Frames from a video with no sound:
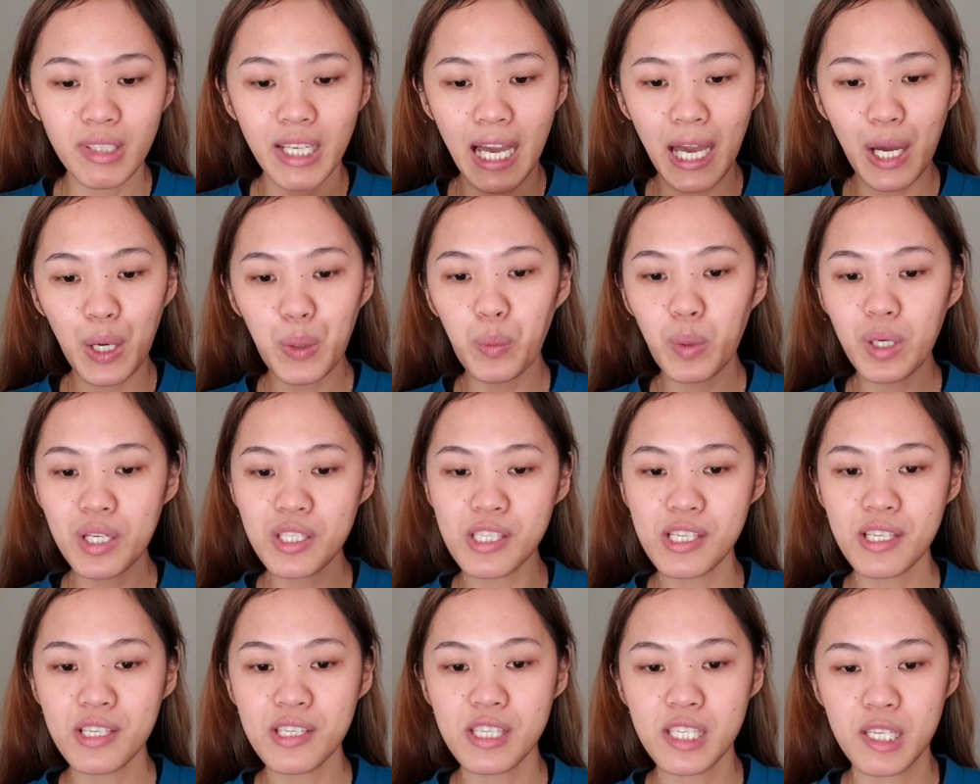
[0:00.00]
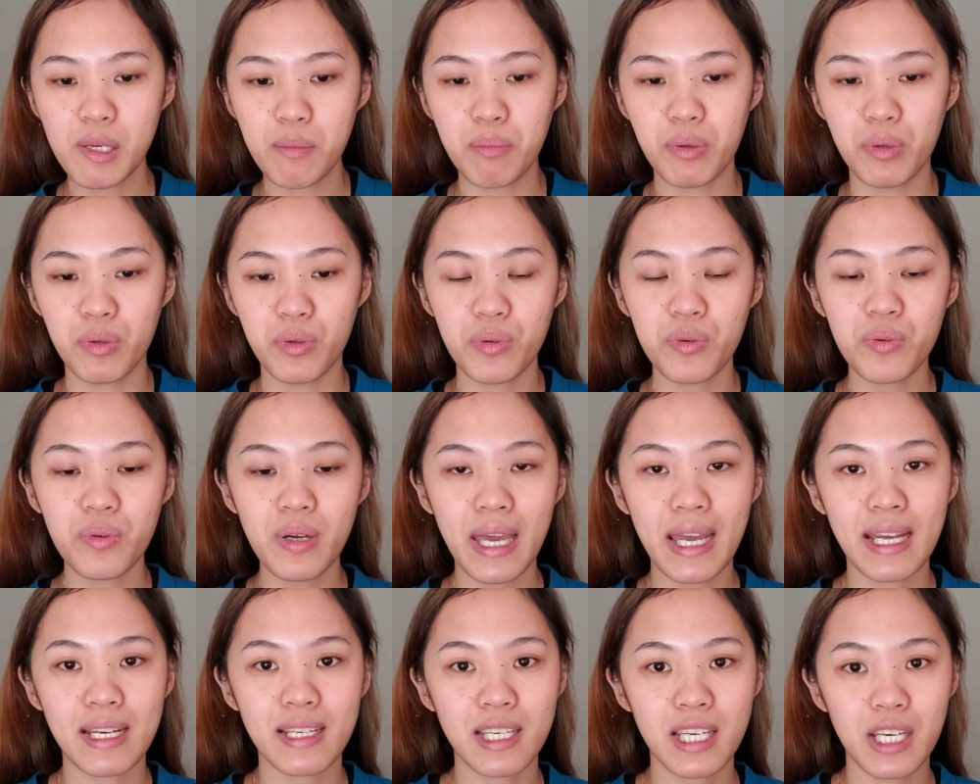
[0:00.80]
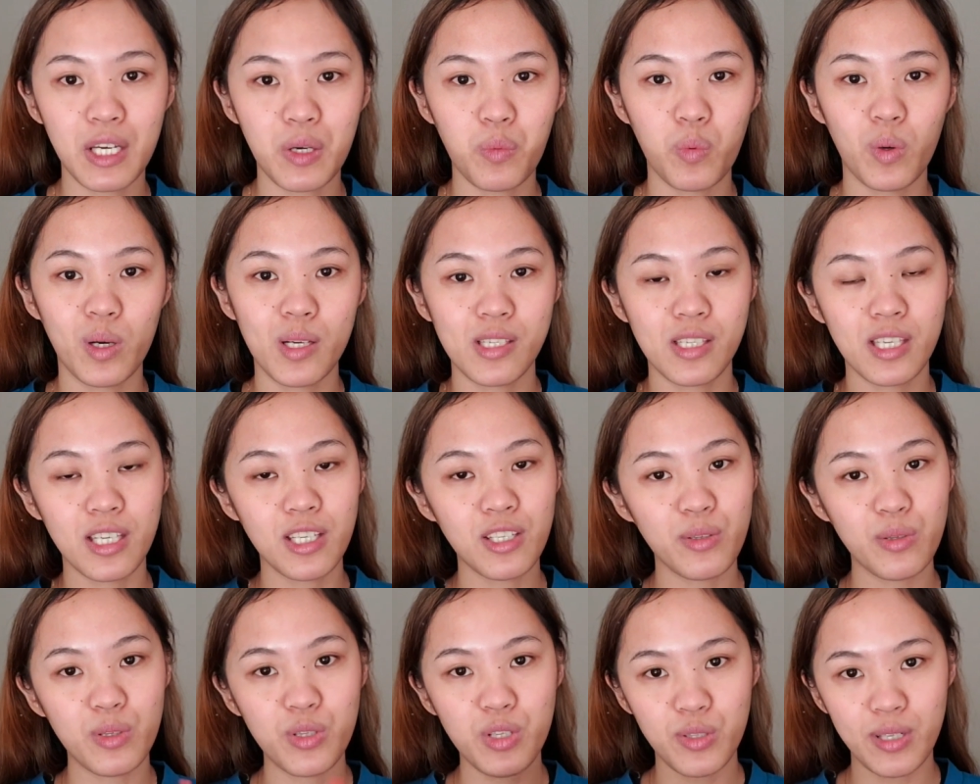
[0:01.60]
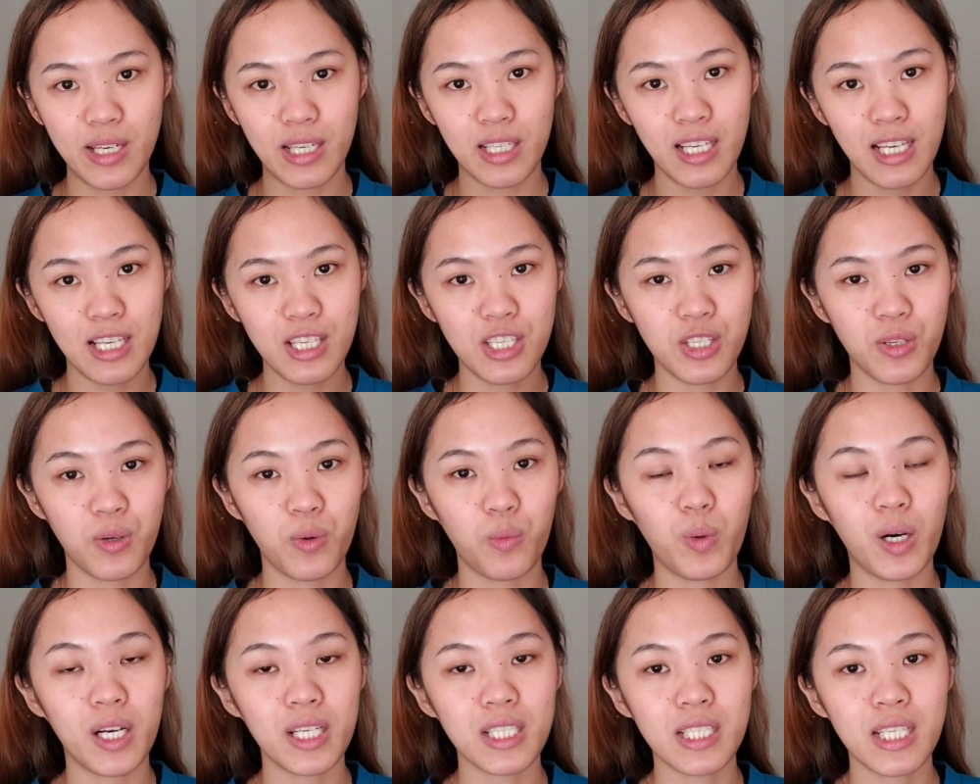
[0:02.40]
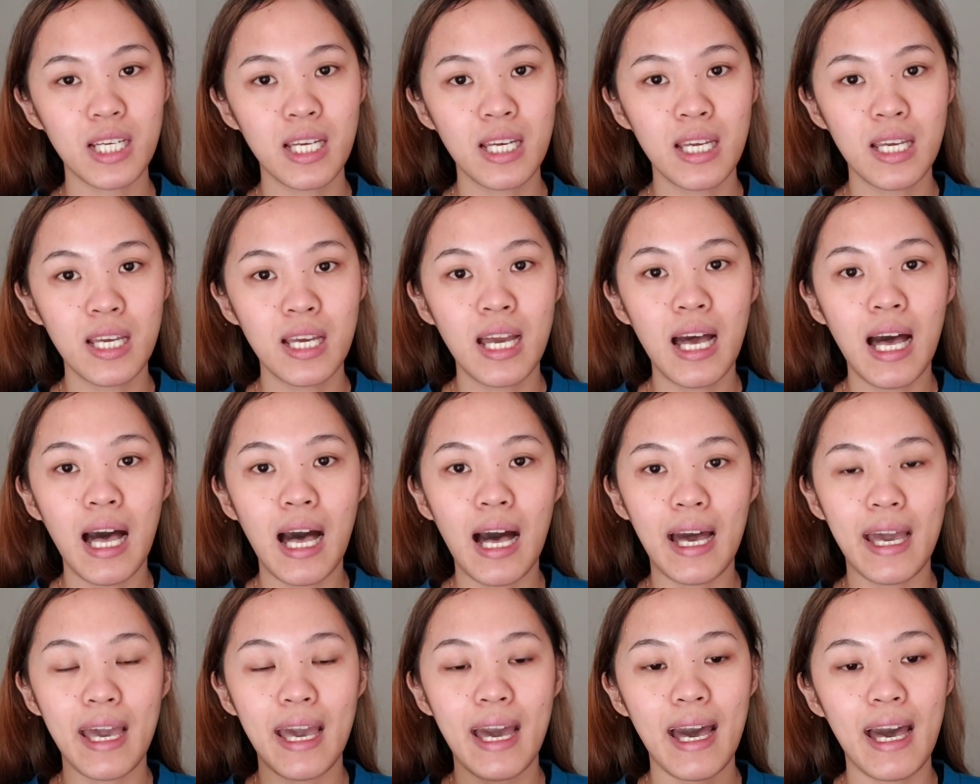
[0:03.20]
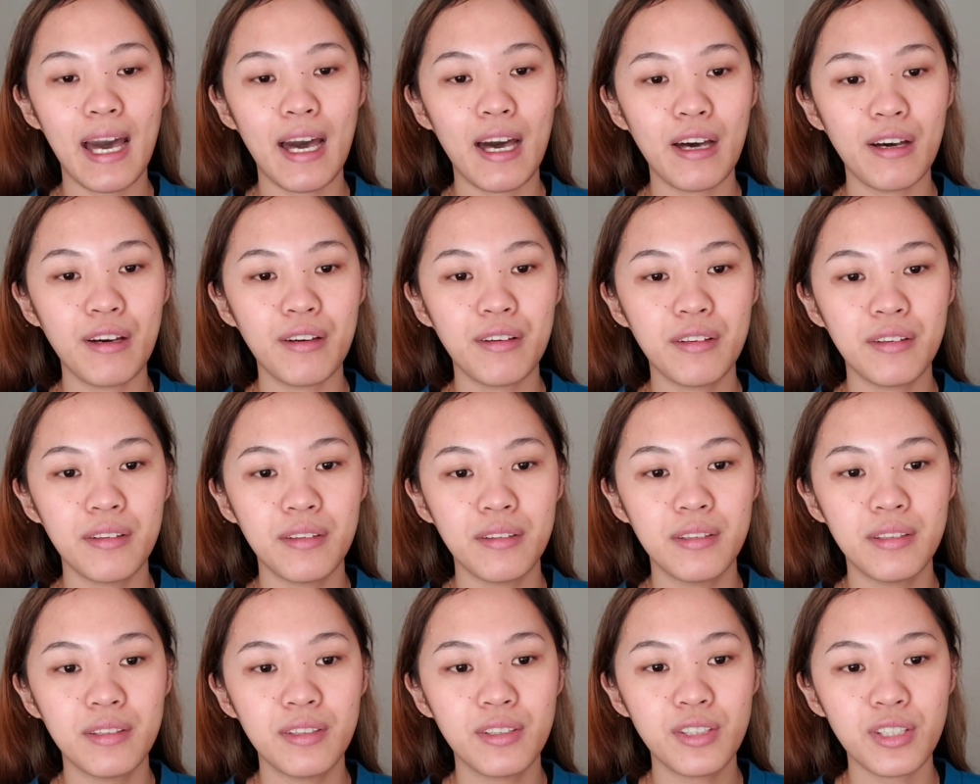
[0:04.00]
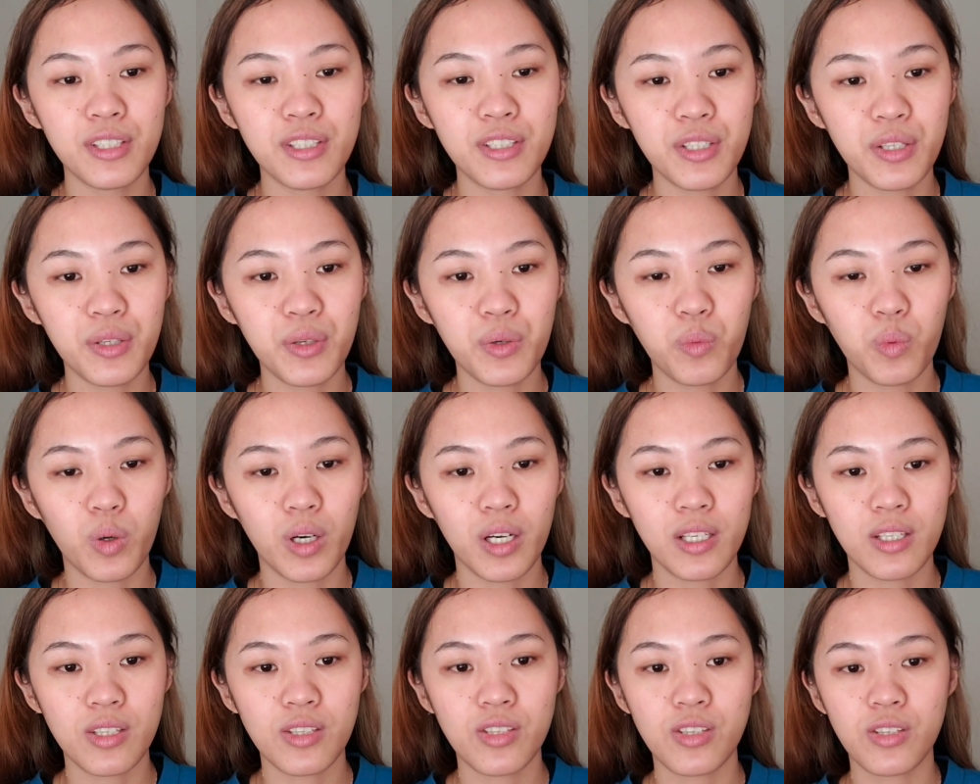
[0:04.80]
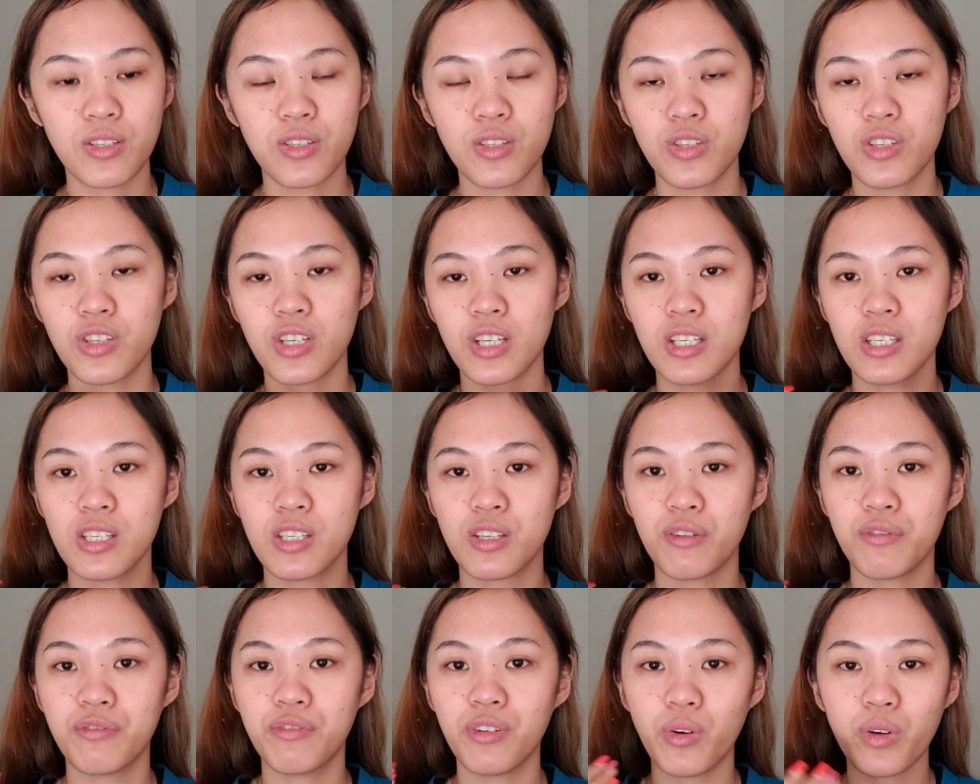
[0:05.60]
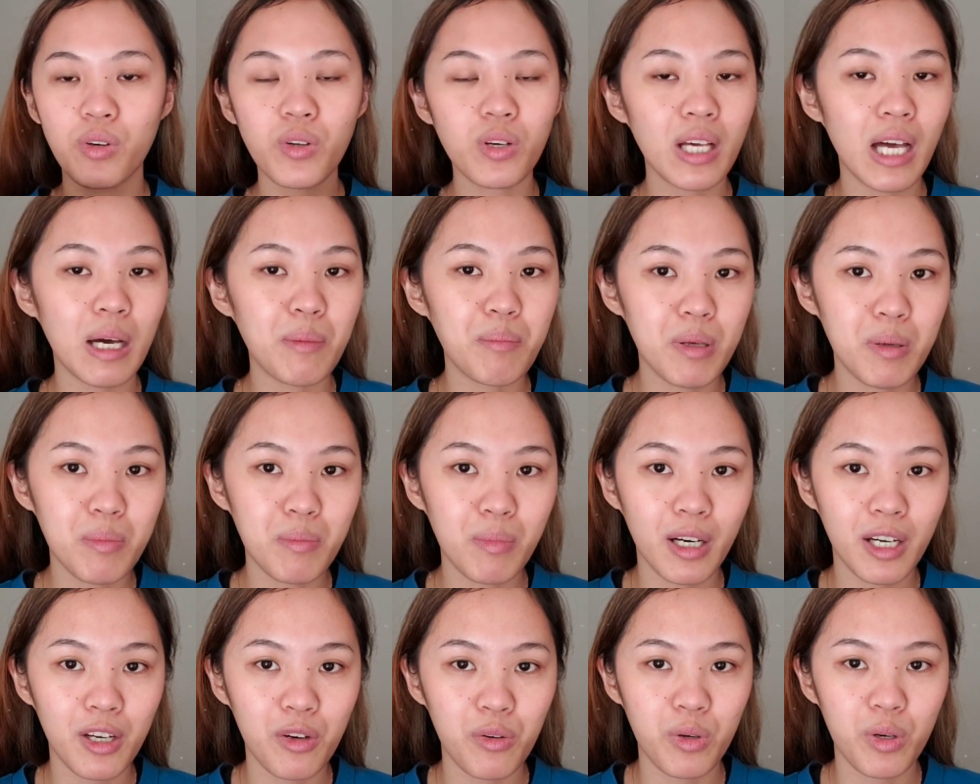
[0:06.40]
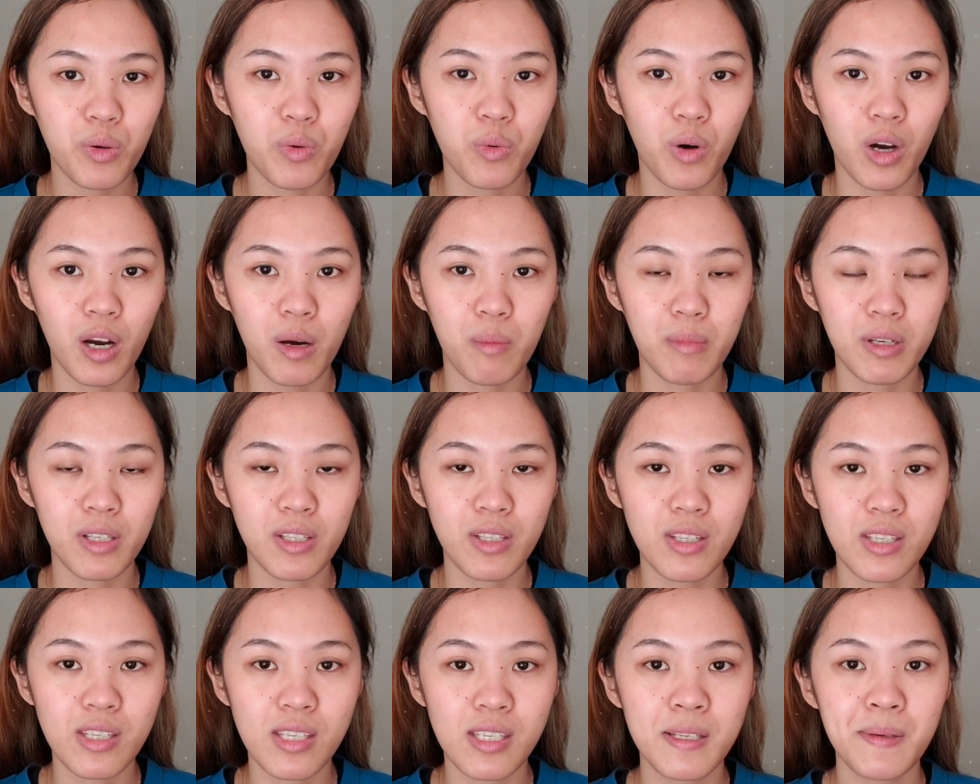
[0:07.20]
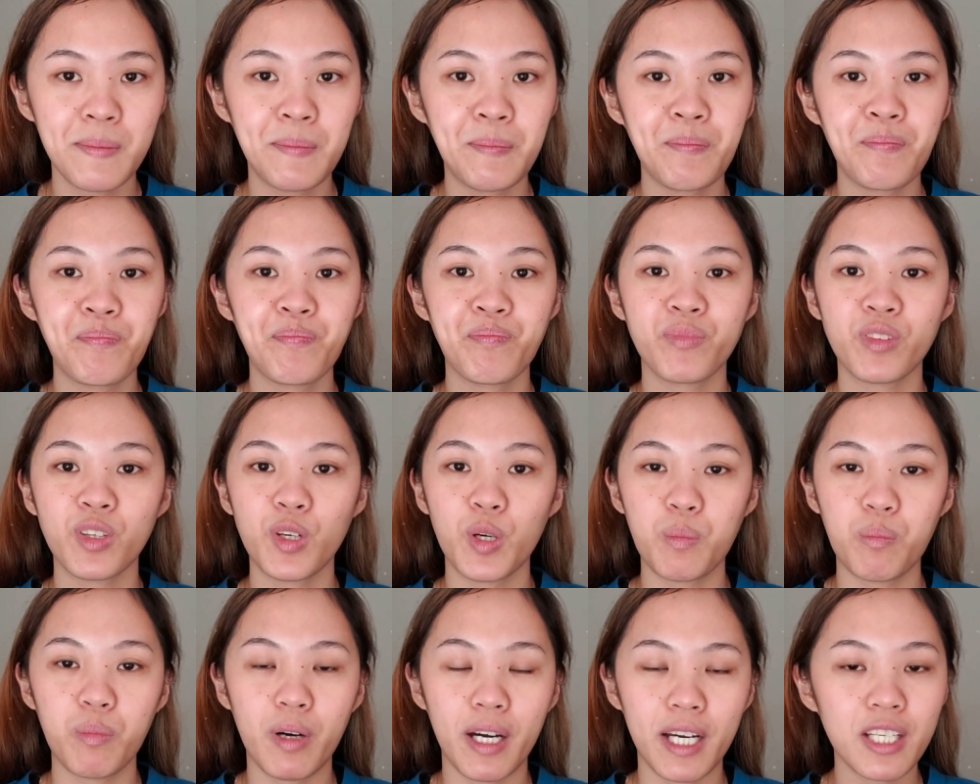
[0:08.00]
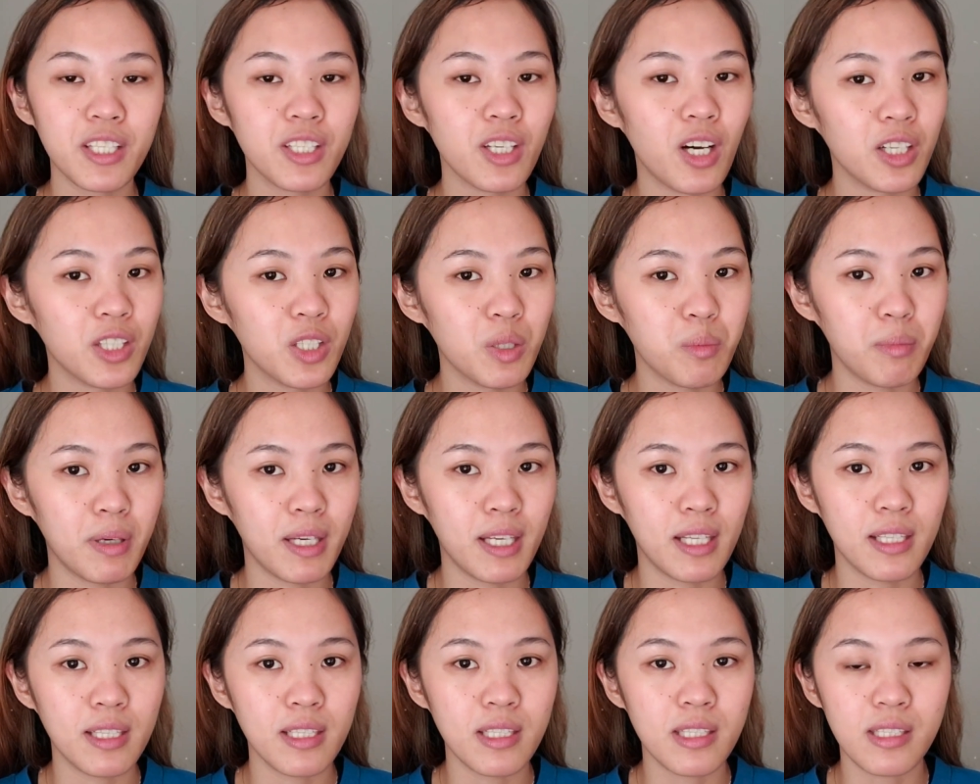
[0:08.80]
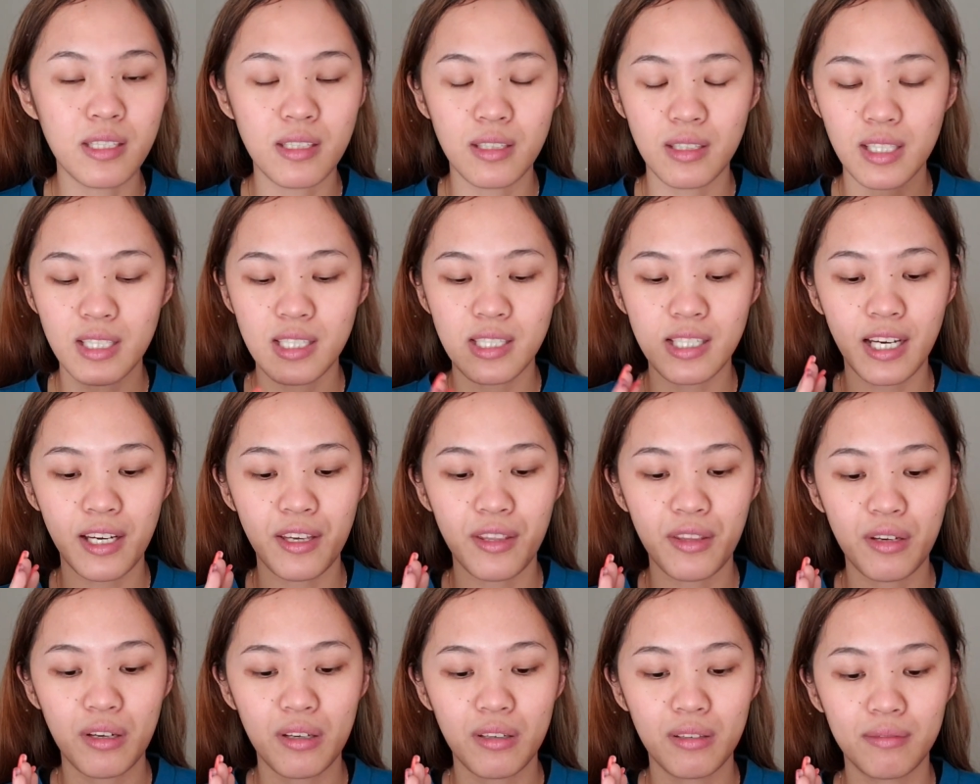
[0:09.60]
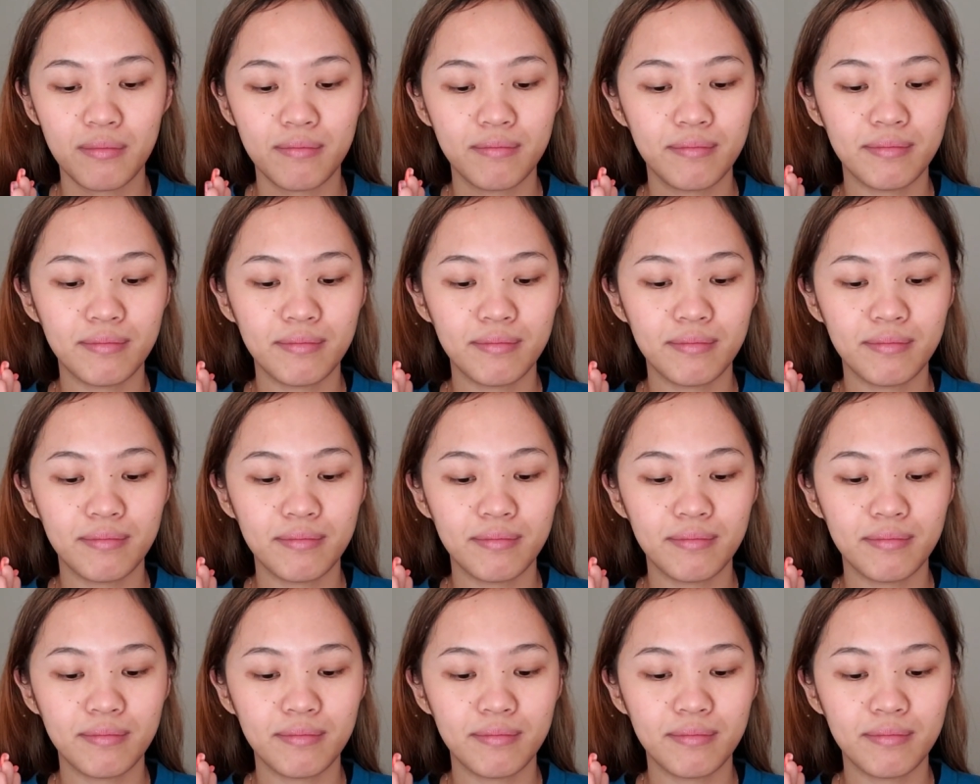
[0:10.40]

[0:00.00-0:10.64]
I was in Cebu and he was in Australia. So what I had to do was to just photocopy my requirements or my documents. It's either